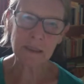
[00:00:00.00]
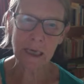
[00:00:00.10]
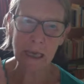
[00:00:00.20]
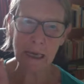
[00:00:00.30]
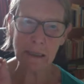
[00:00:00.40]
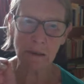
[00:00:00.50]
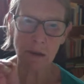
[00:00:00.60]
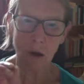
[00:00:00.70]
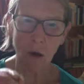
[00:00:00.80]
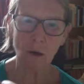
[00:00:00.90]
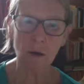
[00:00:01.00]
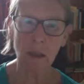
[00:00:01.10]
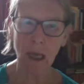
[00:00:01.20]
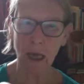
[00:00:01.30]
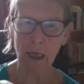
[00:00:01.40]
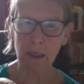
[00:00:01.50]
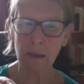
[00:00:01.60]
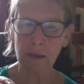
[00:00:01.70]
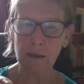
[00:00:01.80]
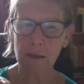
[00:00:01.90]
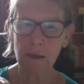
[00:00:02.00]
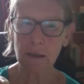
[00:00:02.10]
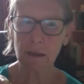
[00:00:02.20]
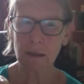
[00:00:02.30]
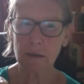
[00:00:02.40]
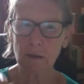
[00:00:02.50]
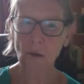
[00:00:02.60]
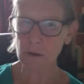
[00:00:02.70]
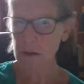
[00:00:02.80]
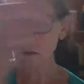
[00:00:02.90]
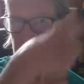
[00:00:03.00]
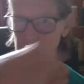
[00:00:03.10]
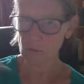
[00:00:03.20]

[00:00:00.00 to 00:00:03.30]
are held online, not in